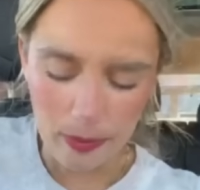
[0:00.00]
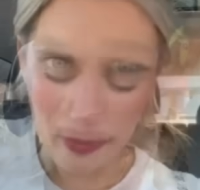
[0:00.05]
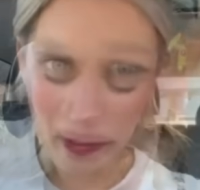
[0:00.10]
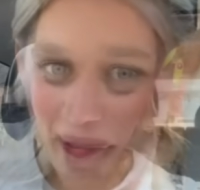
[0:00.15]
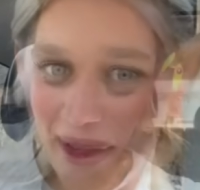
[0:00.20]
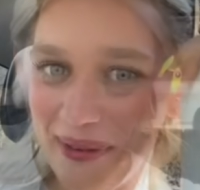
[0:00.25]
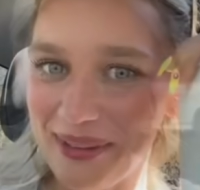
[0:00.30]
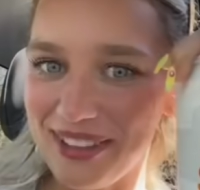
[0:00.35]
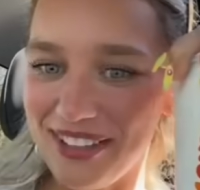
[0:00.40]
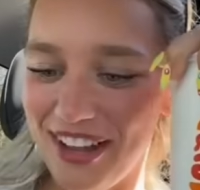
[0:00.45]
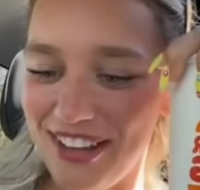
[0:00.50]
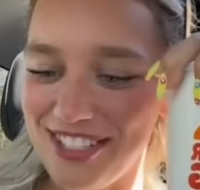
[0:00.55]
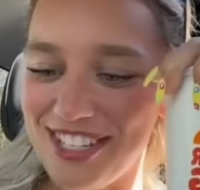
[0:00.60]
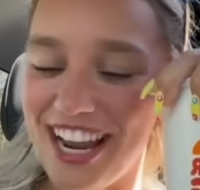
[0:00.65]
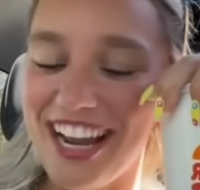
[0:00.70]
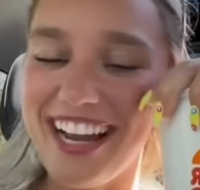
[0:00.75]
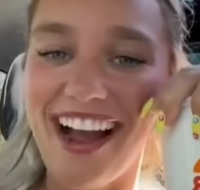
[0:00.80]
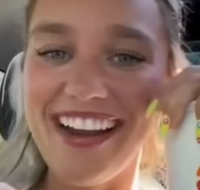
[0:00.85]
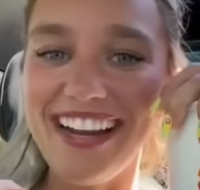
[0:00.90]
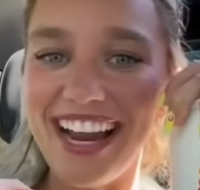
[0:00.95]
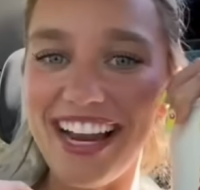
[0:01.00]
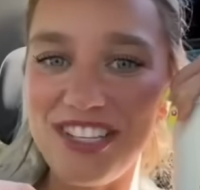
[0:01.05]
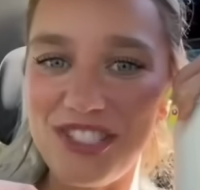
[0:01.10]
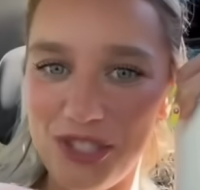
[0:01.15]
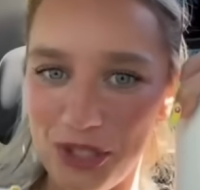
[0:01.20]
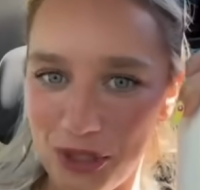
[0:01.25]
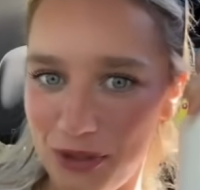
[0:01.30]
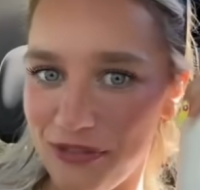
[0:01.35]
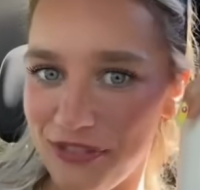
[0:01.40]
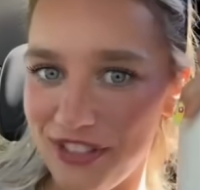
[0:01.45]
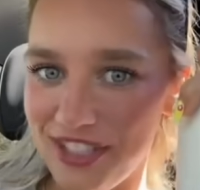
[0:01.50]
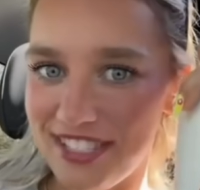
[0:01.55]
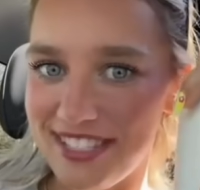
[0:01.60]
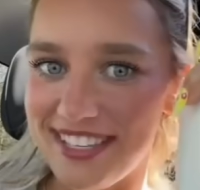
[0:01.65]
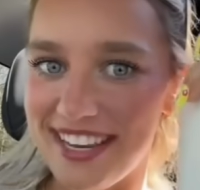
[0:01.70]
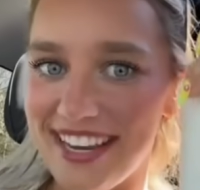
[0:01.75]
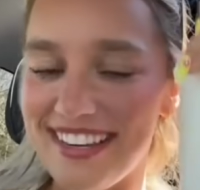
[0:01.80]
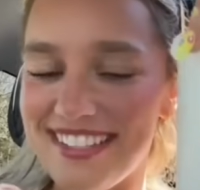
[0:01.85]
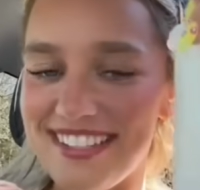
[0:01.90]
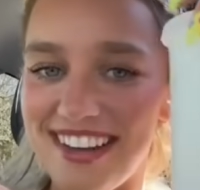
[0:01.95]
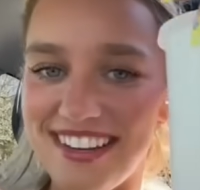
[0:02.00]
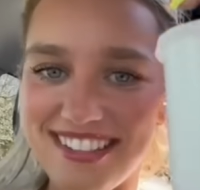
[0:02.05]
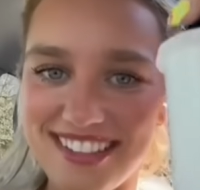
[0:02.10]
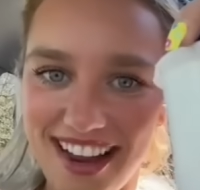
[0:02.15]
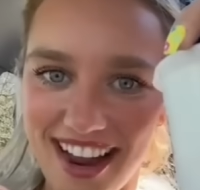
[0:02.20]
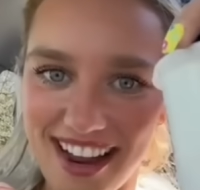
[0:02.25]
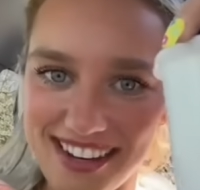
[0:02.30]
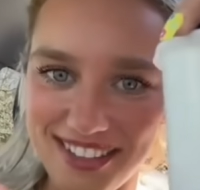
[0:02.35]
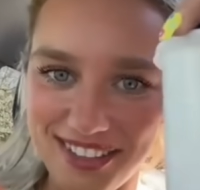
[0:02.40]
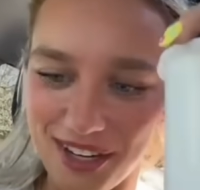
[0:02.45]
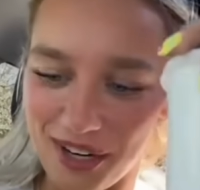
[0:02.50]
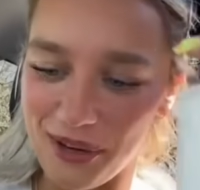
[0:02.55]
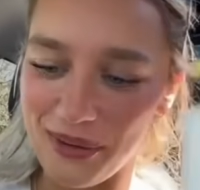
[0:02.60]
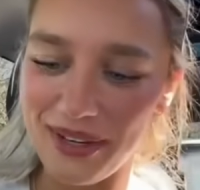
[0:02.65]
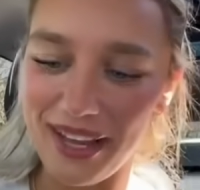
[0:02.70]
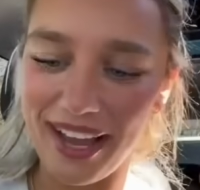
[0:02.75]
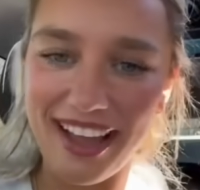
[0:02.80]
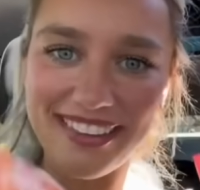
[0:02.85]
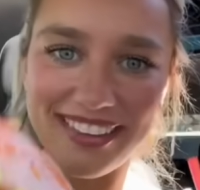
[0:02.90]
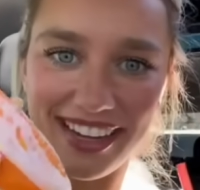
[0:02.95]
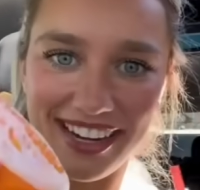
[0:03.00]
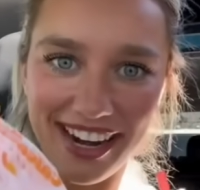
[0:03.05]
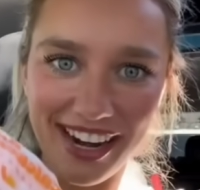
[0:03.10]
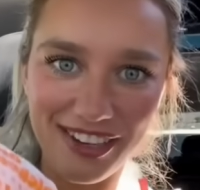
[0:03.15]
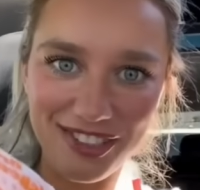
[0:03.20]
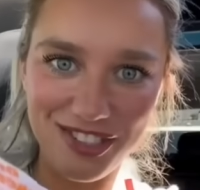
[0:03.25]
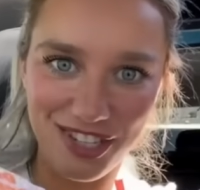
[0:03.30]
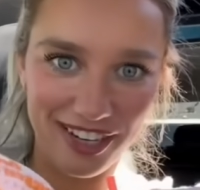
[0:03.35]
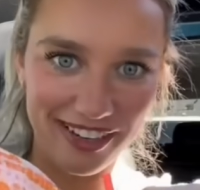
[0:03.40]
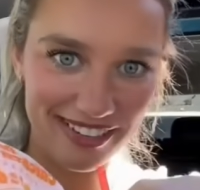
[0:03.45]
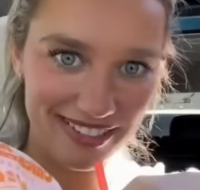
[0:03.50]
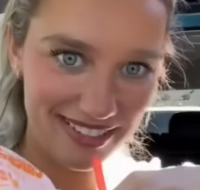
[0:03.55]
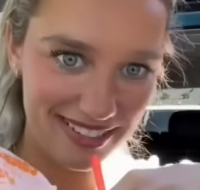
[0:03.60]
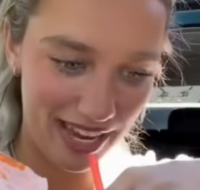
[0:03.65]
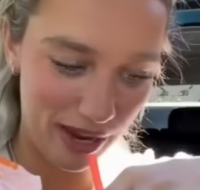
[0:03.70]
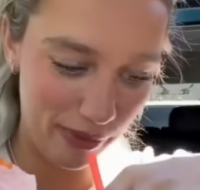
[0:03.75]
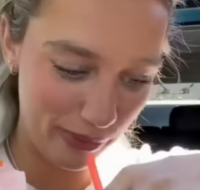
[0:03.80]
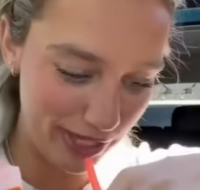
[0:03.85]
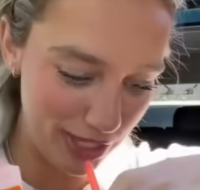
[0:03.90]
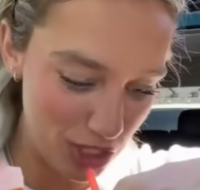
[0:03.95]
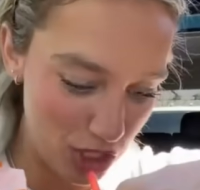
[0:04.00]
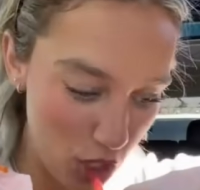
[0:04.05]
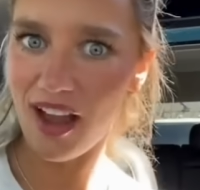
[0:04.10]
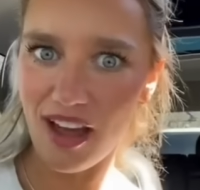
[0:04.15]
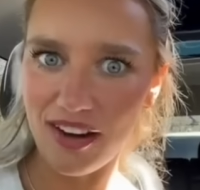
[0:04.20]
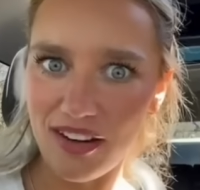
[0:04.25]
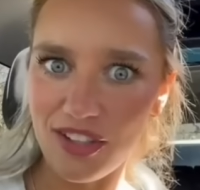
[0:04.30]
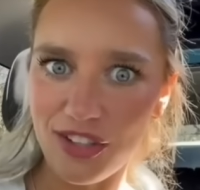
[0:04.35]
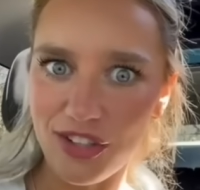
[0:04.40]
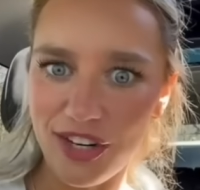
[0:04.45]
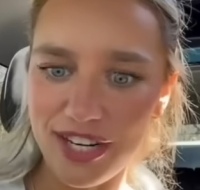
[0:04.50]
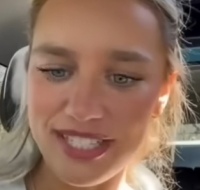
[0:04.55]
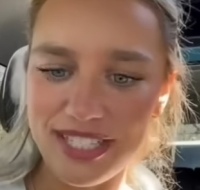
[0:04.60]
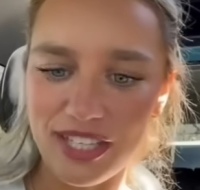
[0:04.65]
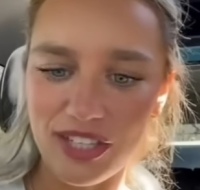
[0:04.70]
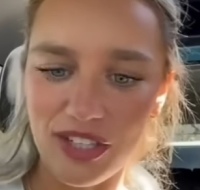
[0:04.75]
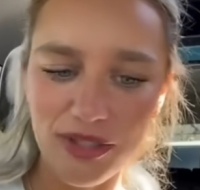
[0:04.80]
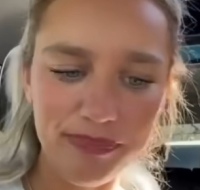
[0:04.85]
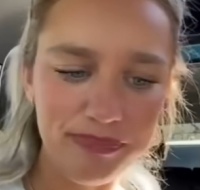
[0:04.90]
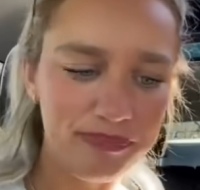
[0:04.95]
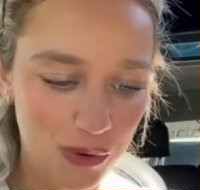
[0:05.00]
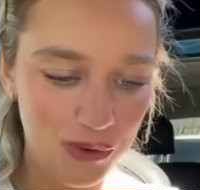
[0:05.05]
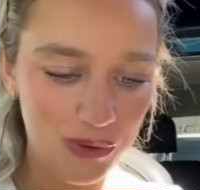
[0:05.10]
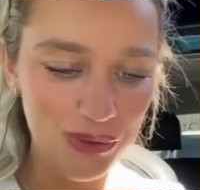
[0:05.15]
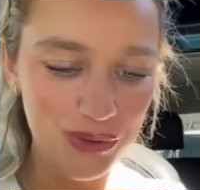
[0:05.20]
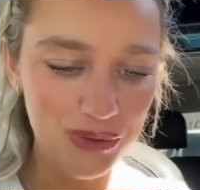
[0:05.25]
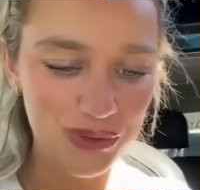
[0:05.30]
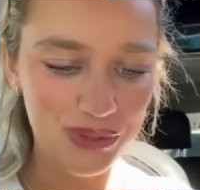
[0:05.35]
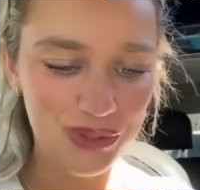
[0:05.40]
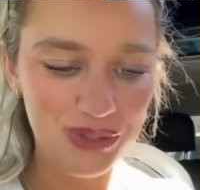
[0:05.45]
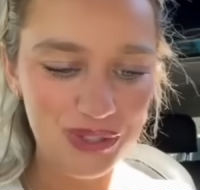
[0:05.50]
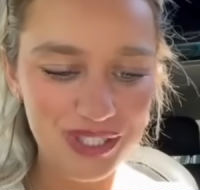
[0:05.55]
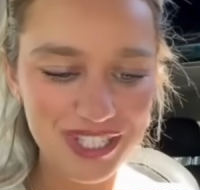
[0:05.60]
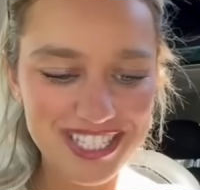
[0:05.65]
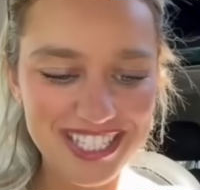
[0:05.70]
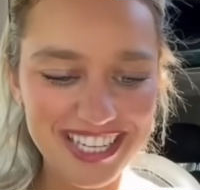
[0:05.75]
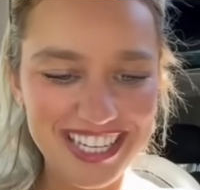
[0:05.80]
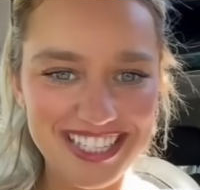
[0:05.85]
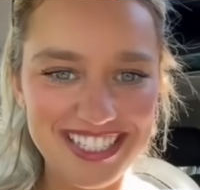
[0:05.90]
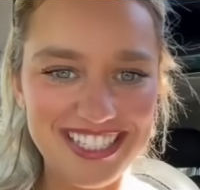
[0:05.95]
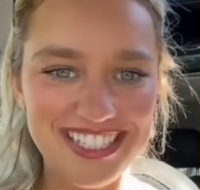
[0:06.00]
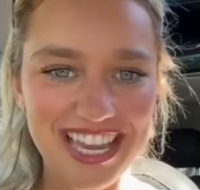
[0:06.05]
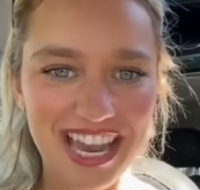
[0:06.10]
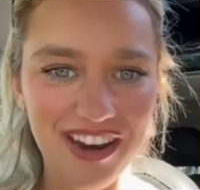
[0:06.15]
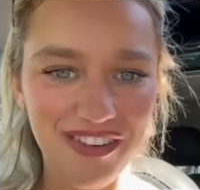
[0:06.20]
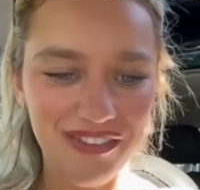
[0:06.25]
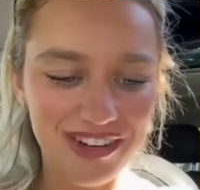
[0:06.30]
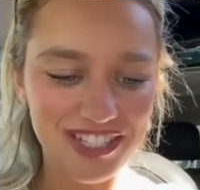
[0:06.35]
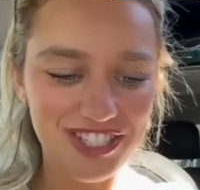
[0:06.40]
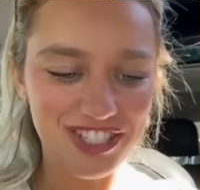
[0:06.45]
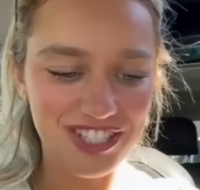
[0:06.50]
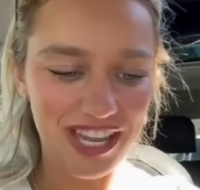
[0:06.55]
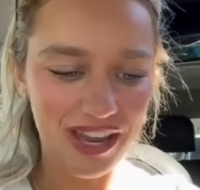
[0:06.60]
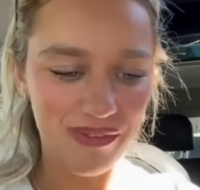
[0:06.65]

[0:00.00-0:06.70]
Back with lunch, I got a 2 for $6, a Diet Coke, and then a chicken sandwich. Another great deal. Ooh, this is like a sandwich.